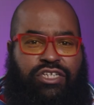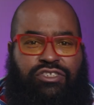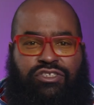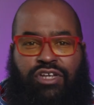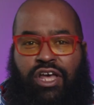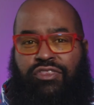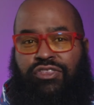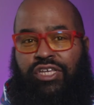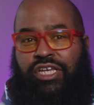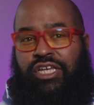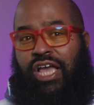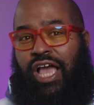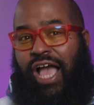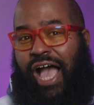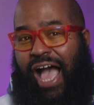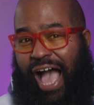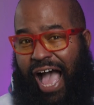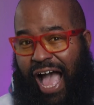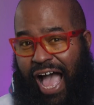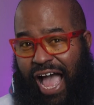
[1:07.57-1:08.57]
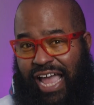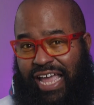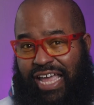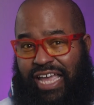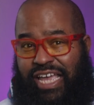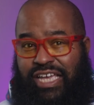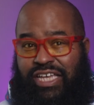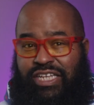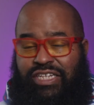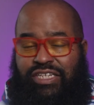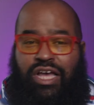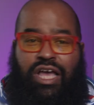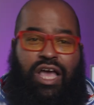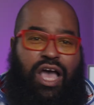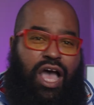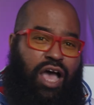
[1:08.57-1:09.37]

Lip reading: is on the high end